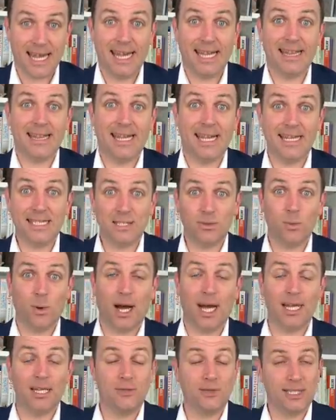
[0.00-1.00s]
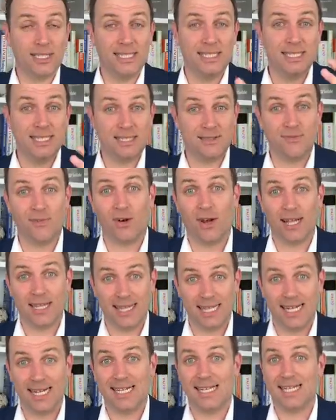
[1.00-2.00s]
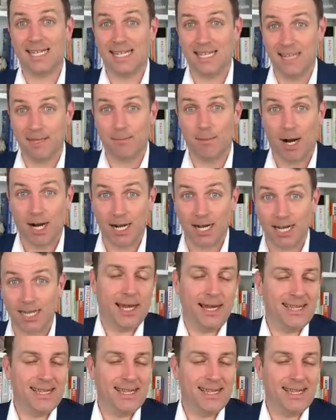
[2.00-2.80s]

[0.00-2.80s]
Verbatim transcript: And that's why you see this volatility in the market.